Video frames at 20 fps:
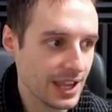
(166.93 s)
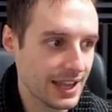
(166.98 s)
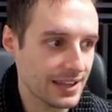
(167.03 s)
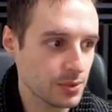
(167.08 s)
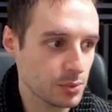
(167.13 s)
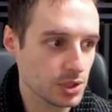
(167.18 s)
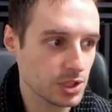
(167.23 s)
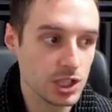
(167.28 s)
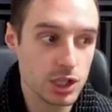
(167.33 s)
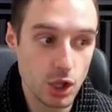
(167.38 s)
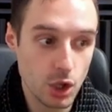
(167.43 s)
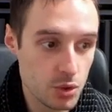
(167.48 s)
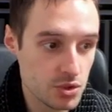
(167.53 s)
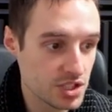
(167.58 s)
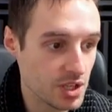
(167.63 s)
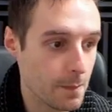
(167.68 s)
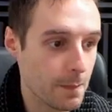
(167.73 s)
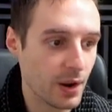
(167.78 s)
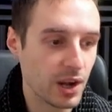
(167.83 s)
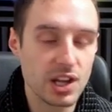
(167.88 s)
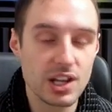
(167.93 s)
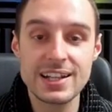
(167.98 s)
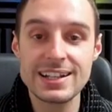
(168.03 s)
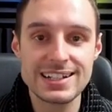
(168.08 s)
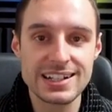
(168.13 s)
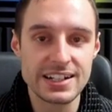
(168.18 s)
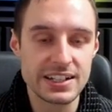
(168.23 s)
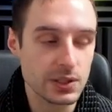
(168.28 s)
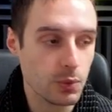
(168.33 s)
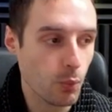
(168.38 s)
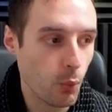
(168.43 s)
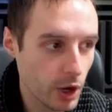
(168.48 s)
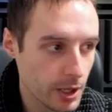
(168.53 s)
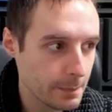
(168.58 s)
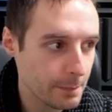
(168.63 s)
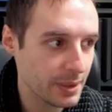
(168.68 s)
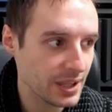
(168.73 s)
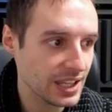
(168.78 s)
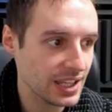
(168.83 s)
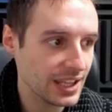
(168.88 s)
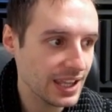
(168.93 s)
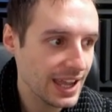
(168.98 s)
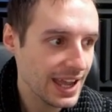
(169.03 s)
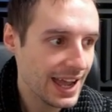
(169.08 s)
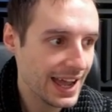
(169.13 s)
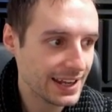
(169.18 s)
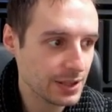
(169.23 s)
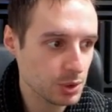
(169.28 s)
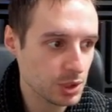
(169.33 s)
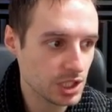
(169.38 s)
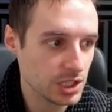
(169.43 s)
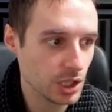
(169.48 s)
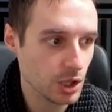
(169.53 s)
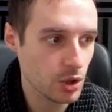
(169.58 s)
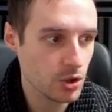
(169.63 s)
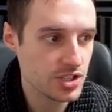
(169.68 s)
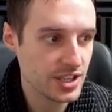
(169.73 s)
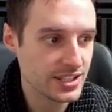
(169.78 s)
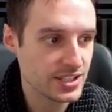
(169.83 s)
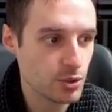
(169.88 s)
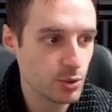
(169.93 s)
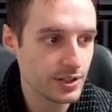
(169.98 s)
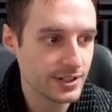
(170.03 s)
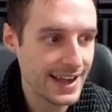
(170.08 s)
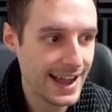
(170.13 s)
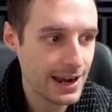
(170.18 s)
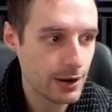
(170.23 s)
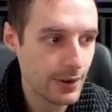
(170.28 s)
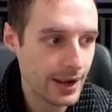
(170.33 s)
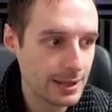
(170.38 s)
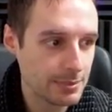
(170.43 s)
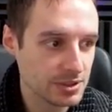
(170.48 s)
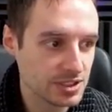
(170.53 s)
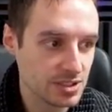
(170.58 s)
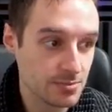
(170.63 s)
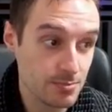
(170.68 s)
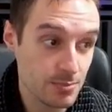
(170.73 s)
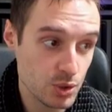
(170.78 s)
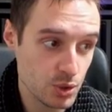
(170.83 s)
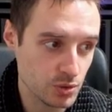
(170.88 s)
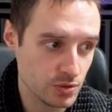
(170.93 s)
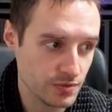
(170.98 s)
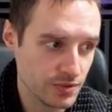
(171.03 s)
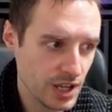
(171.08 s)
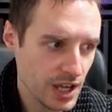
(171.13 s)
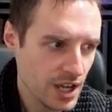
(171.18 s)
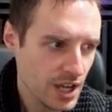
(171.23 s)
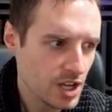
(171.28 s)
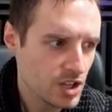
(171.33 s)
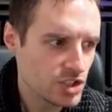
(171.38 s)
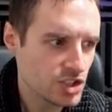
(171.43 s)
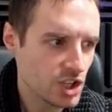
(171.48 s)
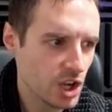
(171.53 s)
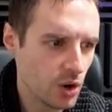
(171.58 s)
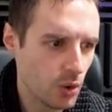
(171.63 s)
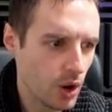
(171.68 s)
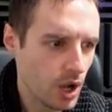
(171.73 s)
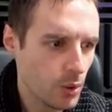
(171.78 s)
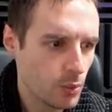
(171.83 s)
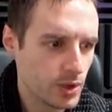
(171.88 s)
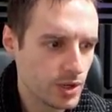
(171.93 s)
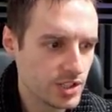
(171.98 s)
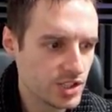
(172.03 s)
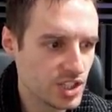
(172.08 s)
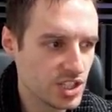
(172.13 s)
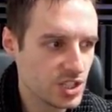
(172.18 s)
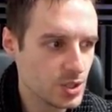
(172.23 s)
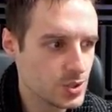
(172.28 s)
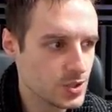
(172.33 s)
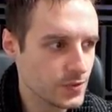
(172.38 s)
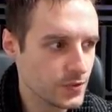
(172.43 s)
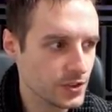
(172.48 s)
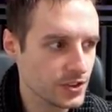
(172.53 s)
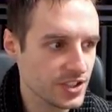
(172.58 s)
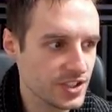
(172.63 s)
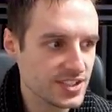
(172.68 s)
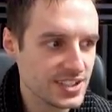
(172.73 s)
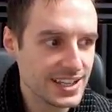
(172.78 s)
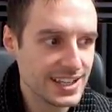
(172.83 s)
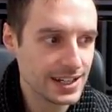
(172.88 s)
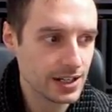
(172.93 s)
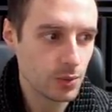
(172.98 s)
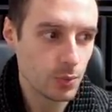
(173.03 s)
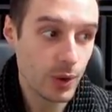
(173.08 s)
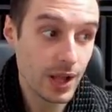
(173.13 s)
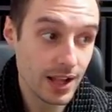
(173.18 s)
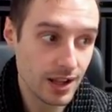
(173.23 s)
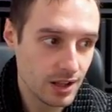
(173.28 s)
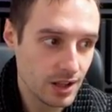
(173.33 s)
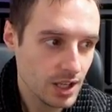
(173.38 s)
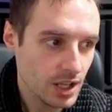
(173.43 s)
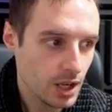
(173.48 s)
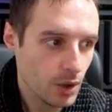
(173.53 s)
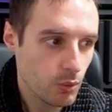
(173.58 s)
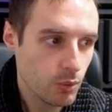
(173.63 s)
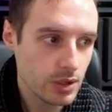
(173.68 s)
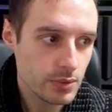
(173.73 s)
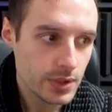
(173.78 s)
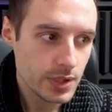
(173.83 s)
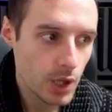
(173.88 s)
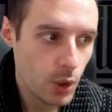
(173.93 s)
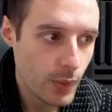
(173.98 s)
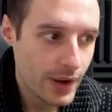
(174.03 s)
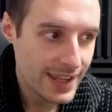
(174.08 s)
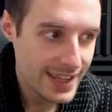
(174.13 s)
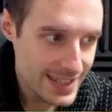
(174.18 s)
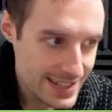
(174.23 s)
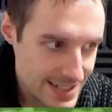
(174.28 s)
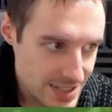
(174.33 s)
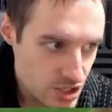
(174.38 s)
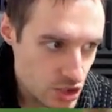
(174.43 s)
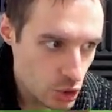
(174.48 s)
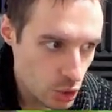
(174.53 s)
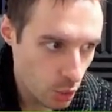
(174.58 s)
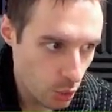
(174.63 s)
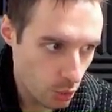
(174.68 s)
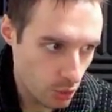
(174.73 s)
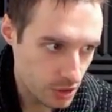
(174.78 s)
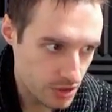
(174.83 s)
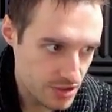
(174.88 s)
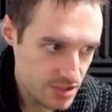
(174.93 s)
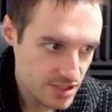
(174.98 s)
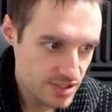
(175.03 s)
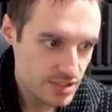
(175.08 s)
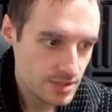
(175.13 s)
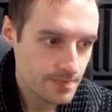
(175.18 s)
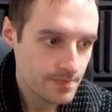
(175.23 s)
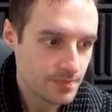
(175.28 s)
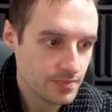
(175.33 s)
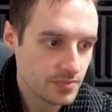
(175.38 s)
and it will close completely. 1B, and it will close, and you are now able to move. So, where's the usefulness here? Well, when we go indoors,